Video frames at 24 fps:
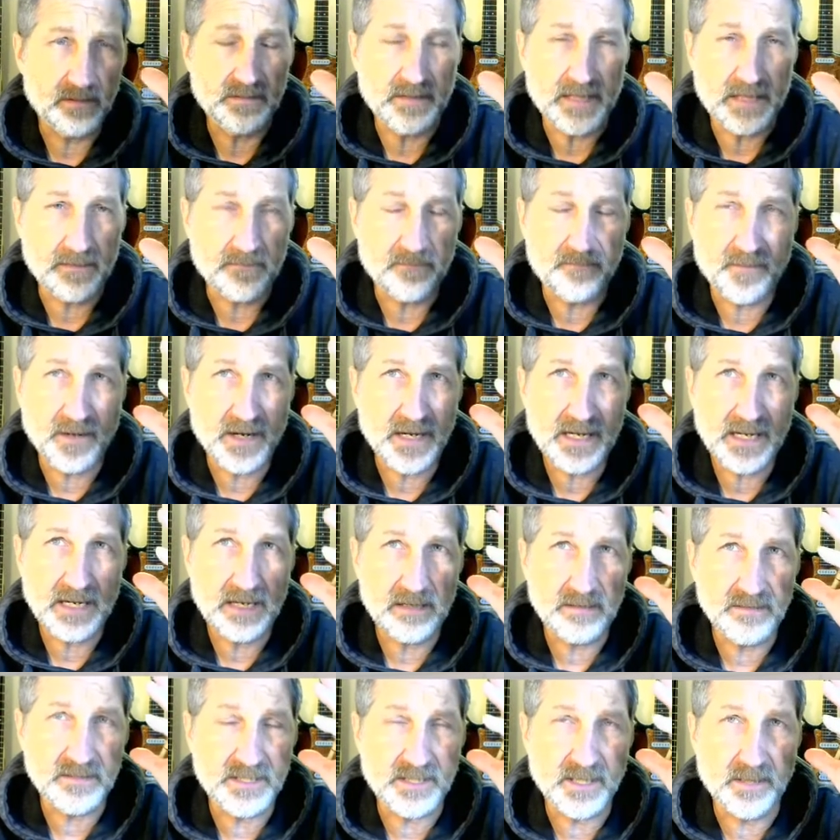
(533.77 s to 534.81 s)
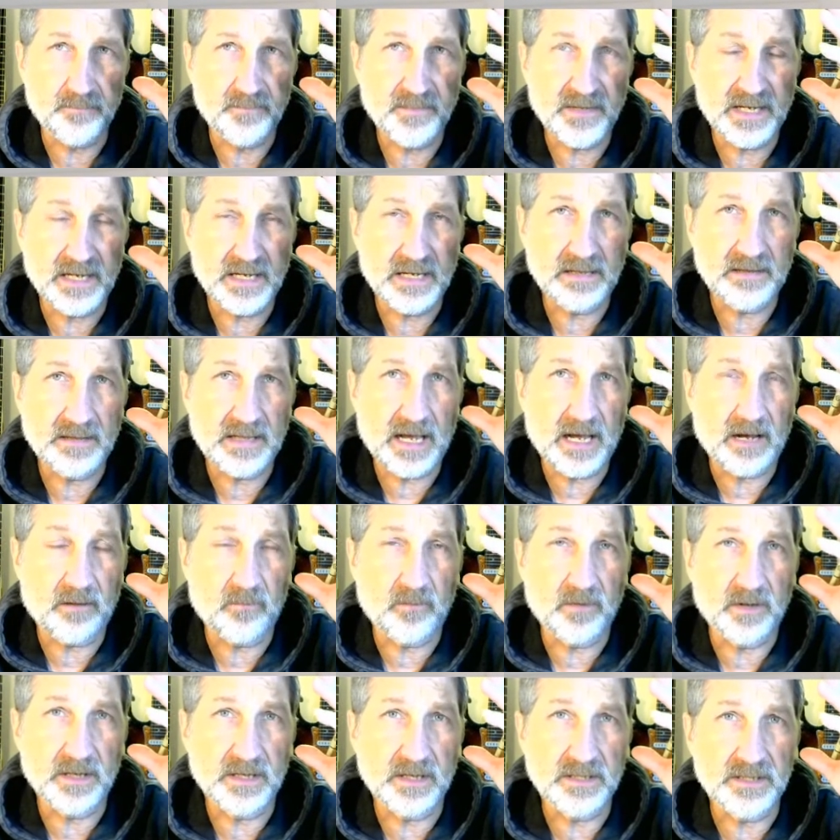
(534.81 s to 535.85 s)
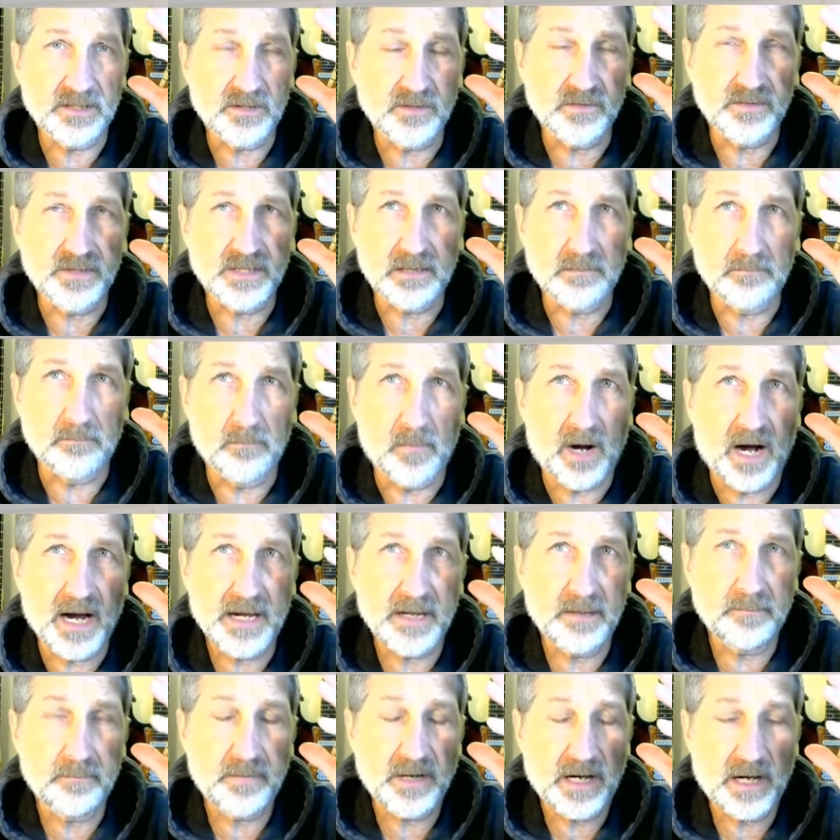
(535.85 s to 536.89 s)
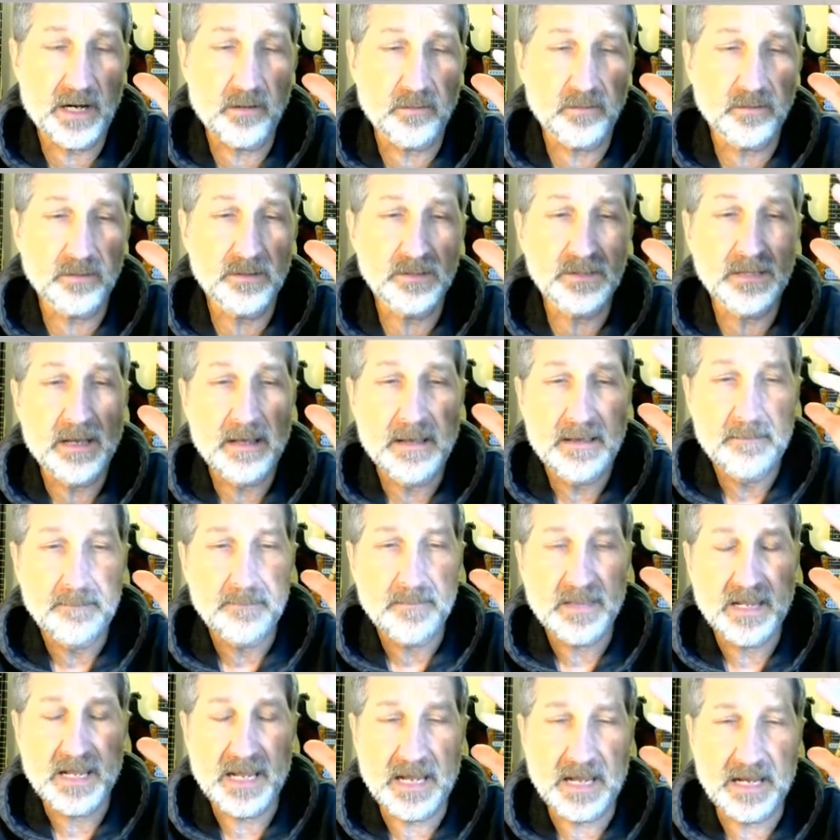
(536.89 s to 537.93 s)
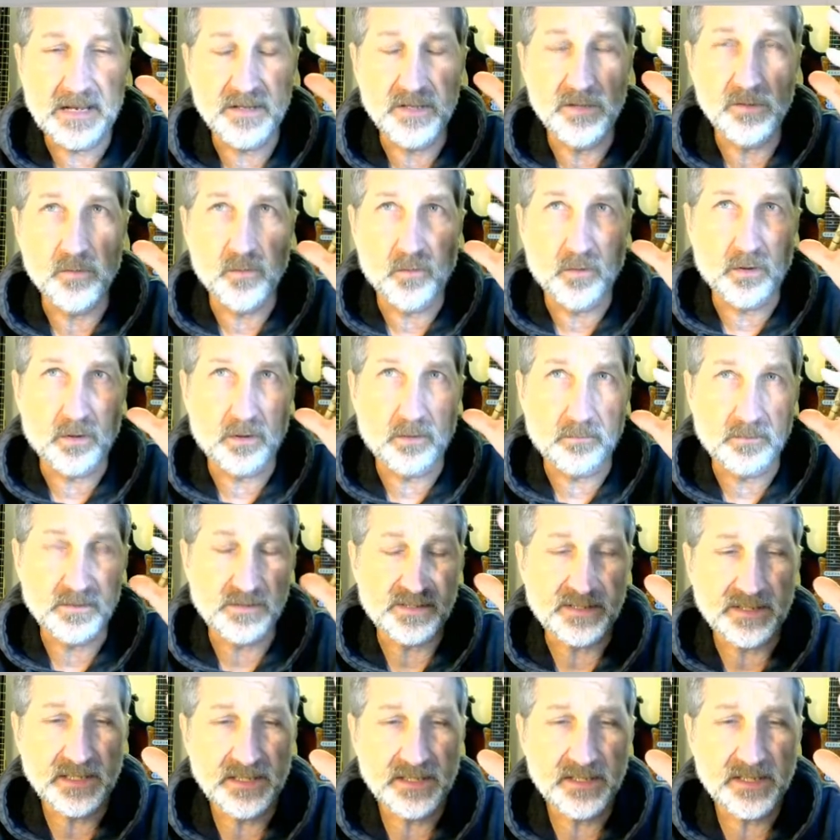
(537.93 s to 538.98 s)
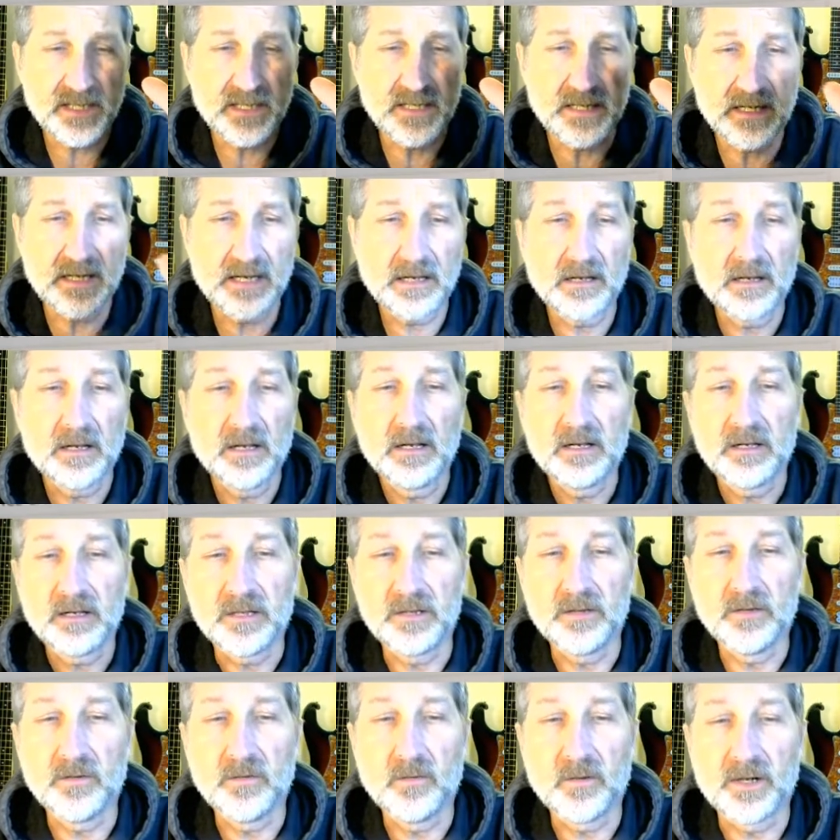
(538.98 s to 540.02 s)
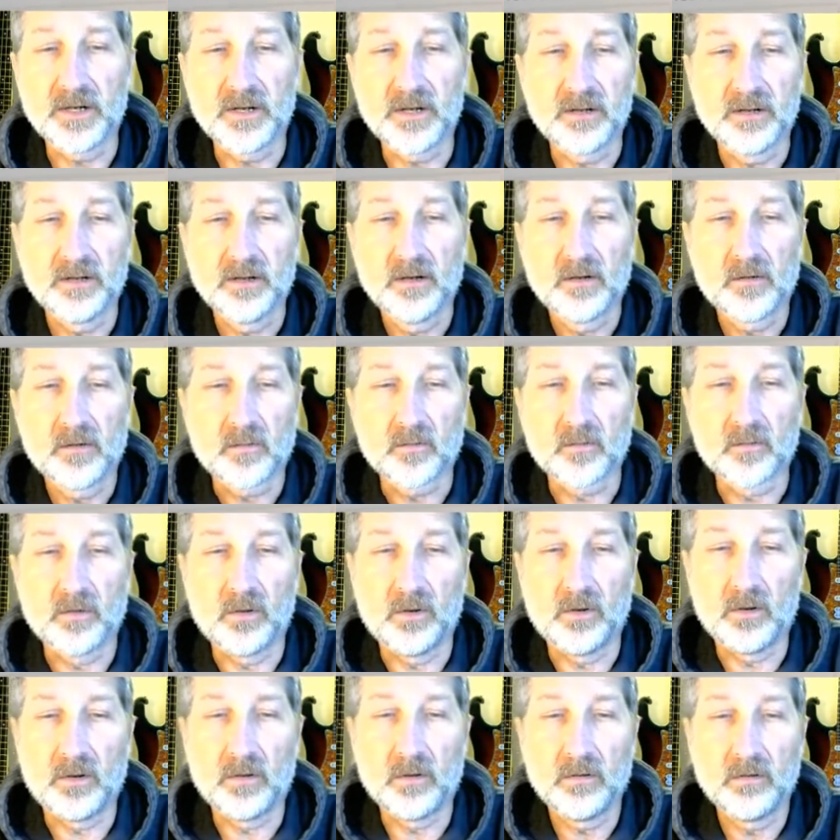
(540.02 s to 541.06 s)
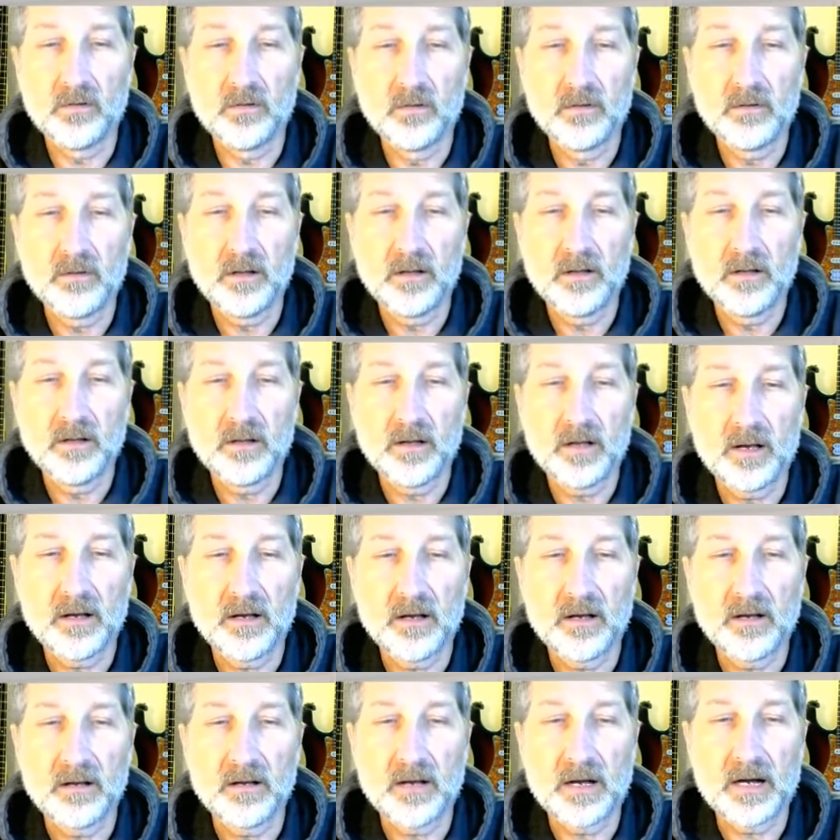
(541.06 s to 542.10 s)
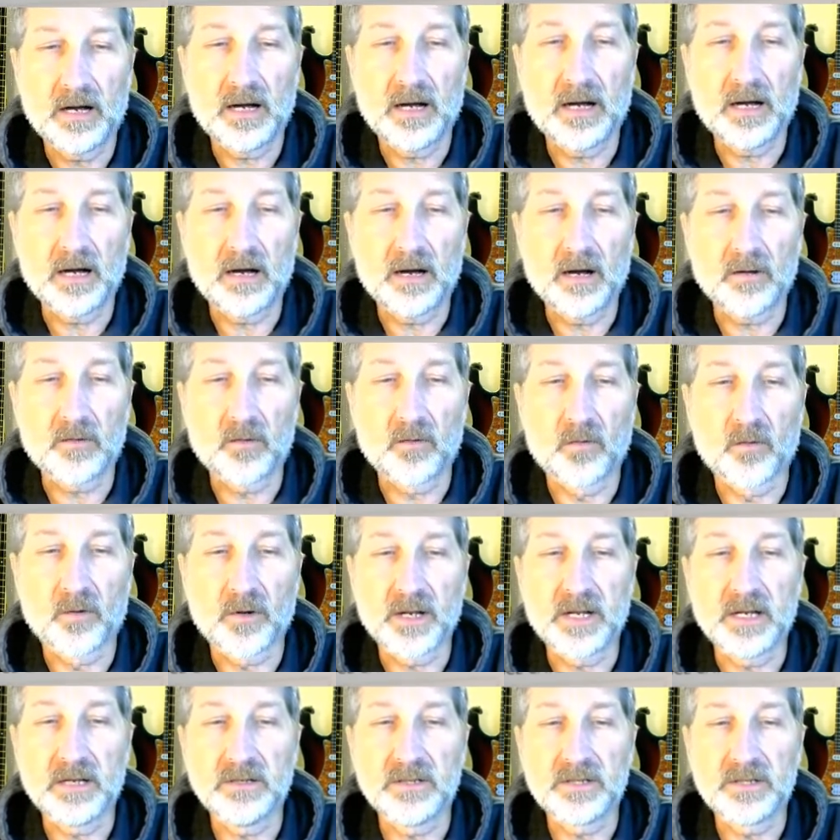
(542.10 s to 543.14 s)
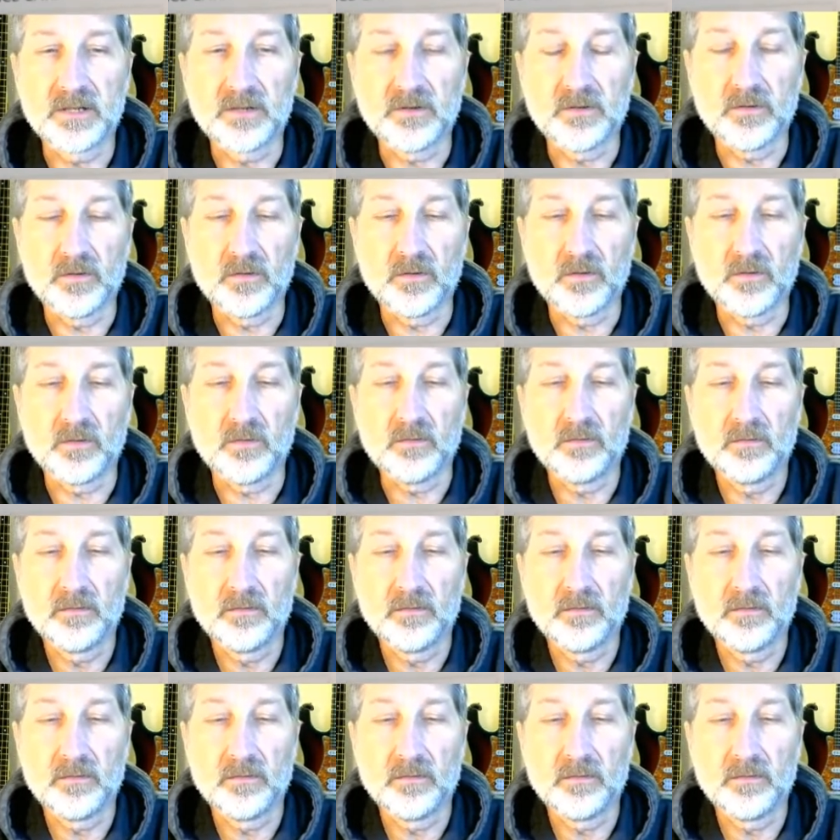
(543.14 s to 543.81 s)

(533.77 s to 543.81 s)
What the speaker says: fighting something that was using mind powers and you are resisting it, you would roll according to